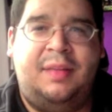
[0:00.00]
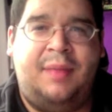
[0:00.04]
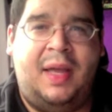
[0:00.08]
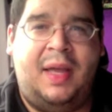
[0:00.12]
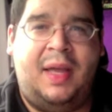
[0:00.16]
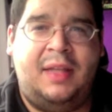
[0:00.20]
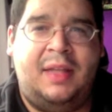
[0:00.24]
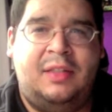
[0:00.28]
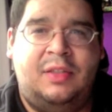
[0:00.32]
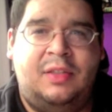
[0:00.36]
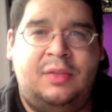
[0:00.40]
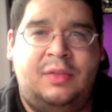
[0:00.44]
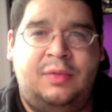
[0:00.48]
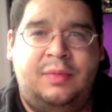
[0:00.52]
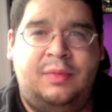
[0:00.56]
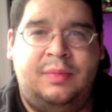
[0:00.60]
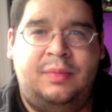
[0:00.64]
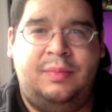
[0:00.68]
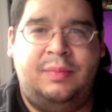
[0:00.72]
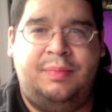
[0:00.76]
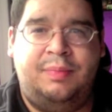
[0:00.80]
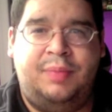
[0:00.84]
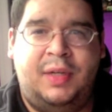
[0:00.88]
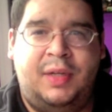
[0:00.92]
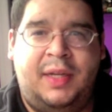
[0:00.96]
had to
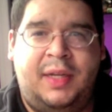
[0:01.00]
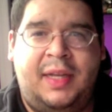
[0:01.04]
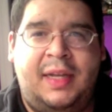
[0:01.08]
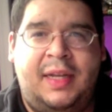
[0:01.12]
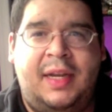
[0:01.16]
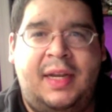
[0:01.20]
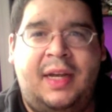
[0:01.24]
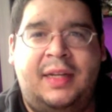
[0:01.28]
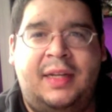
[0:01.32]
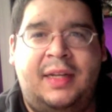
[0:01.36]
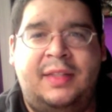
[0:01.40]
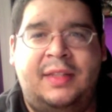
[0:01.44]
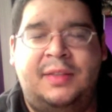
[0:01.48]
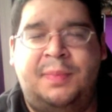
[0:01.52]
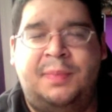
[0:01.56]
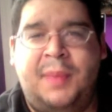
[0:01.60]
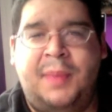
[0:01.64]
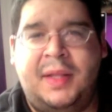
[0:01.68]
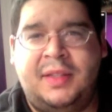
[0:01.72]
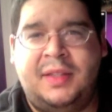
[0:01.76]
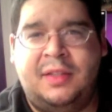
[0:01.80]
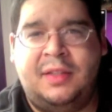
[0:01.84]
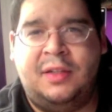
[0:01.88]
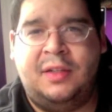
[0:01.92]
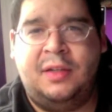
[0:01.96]
put a hit on his
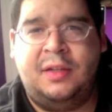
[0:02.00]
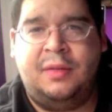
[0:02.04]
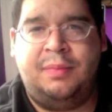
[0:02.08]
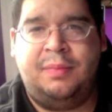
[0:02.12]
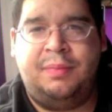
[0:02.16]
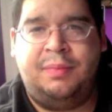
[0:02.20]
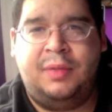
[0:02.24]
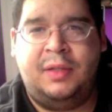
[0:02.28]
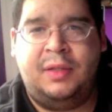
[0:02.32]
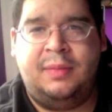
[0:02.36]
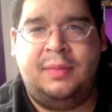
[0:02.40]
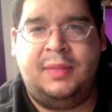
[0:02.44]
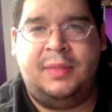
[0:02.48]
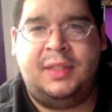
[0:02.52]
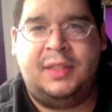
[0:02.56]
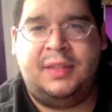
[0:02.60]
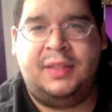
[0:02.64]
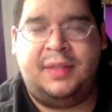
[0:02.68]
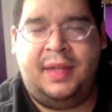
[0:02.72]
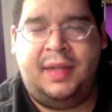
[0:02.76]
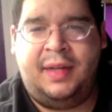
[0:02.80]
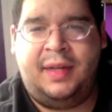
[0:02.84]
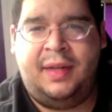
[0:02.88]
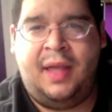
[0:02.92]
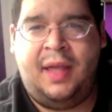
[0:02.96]
mentor pretty much,
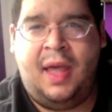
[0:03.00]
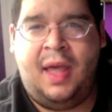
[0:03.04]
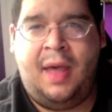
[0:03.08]
and